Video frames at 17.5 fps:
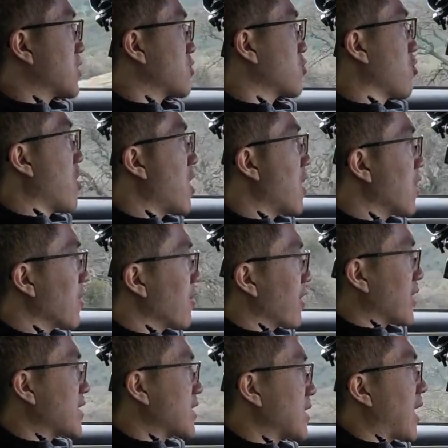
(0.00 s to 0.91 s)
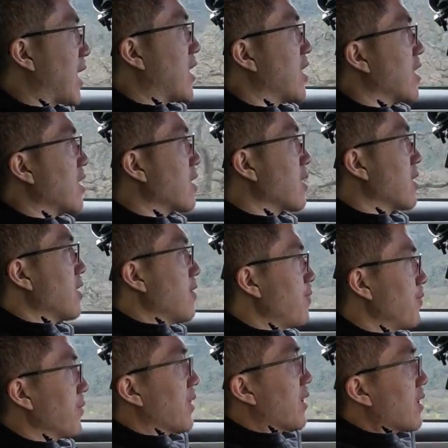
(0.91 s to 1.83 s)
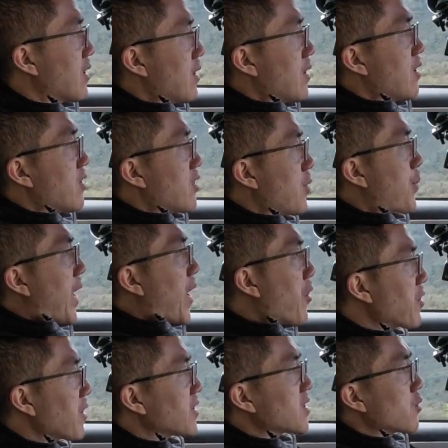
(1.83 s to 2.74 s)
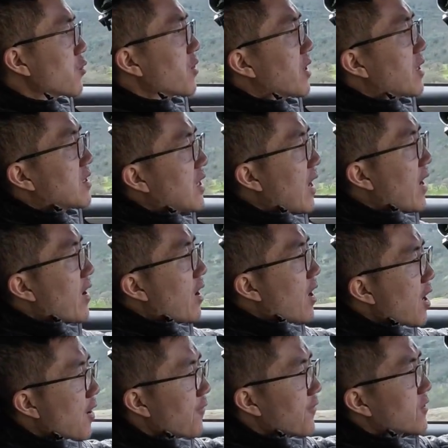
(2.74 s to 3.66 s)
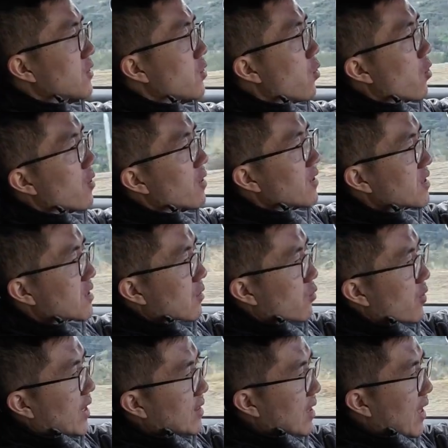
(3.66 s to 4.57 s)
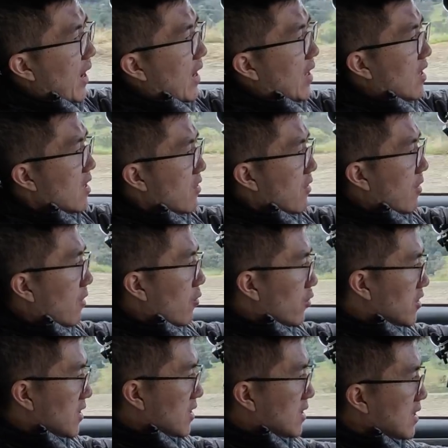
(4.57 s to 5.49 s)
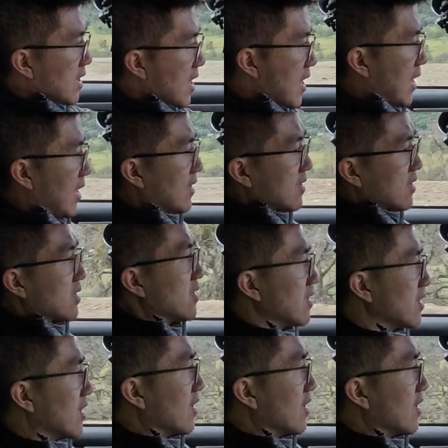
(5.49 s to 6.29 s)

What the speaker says: strong or exciting, the power doesn't really die off towards the red line either, which is nice.